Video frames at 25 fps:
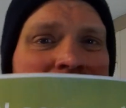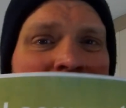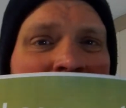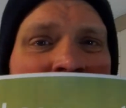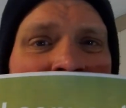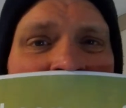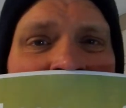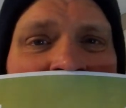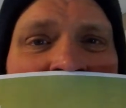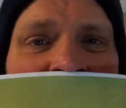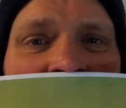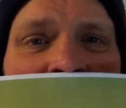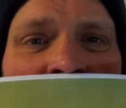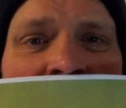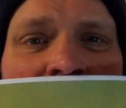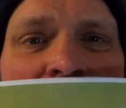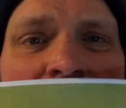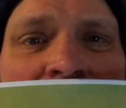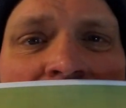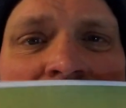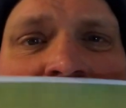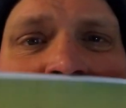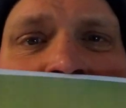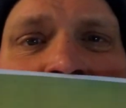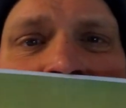If you see here,
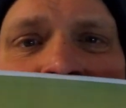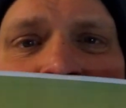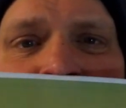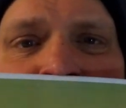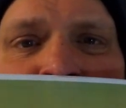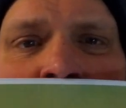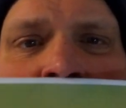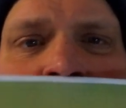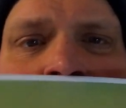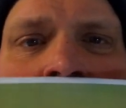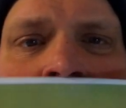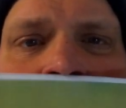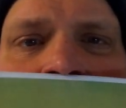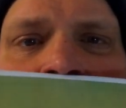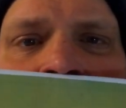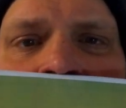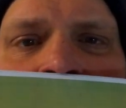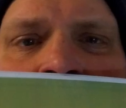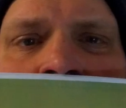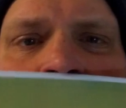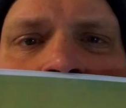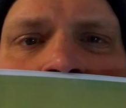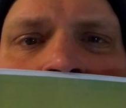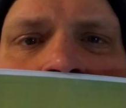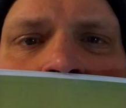it says UN
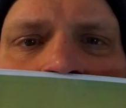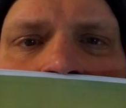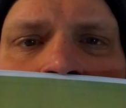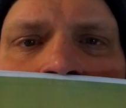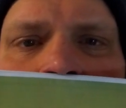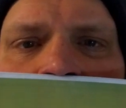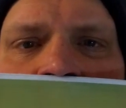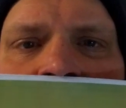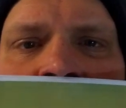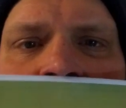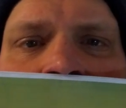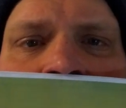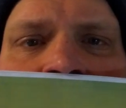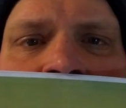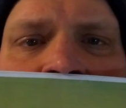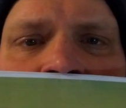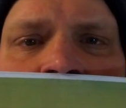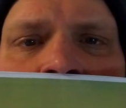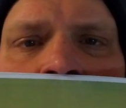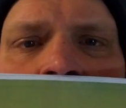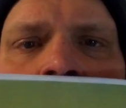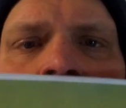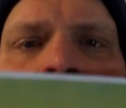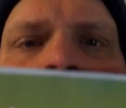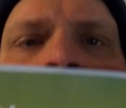Convention on Rights of a
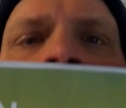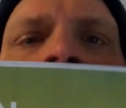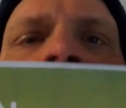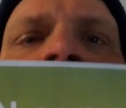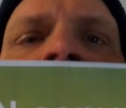Child,